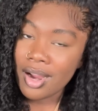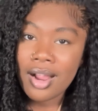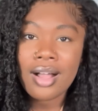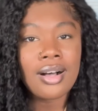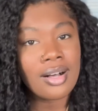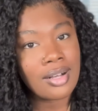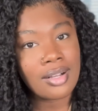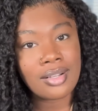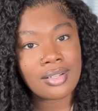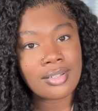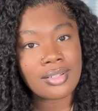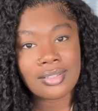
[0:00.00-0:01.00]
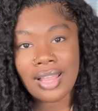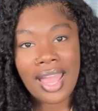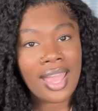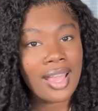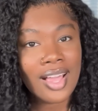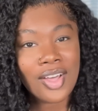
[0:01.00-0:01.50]
Girl,
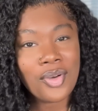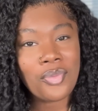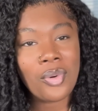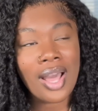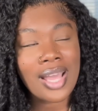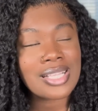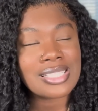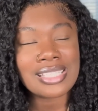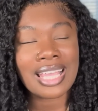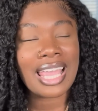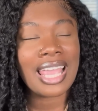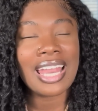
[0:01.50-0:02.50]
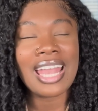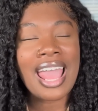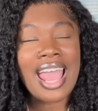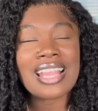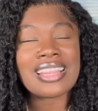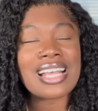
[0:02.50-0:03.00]
like, what? And
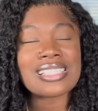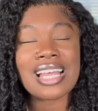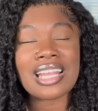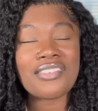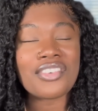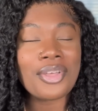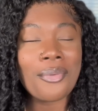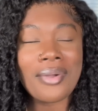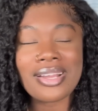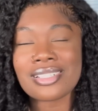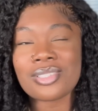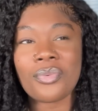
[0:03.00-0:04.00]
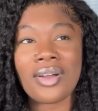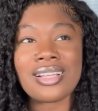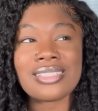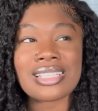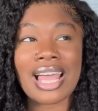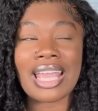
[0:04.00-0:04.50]
that's not even the weirdest
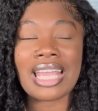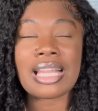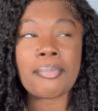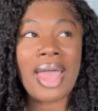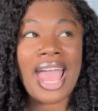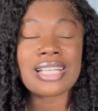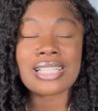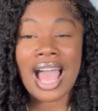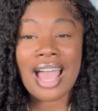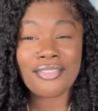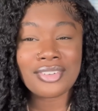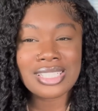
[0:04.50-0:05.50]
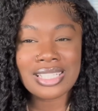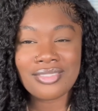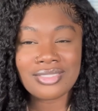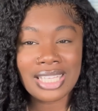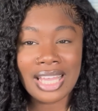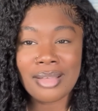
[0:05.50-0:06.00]
ones. Like, in the past, I have
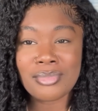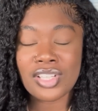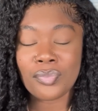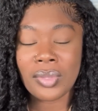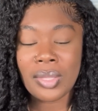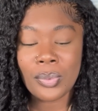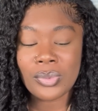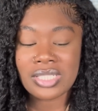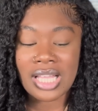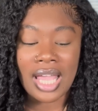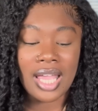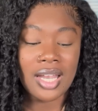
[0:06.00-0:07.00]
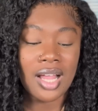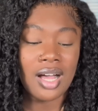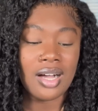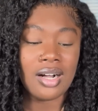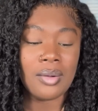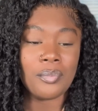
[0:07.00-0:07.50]
received DMs of people saying
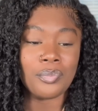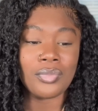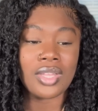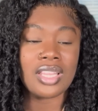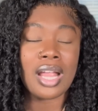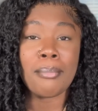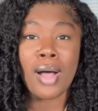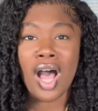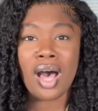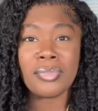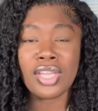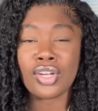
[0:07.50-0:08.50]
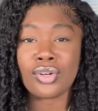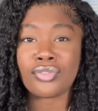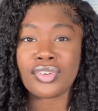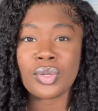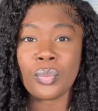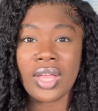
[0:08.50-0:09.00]
their mom needed a
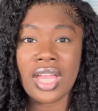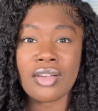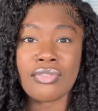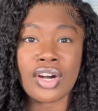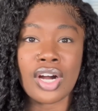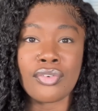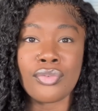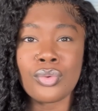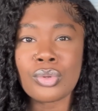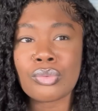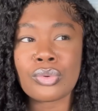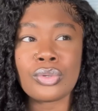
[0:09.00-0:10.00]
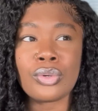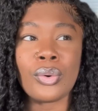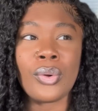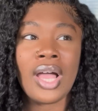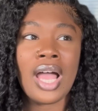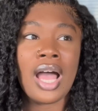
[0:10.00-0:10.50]
free wig for her funeral.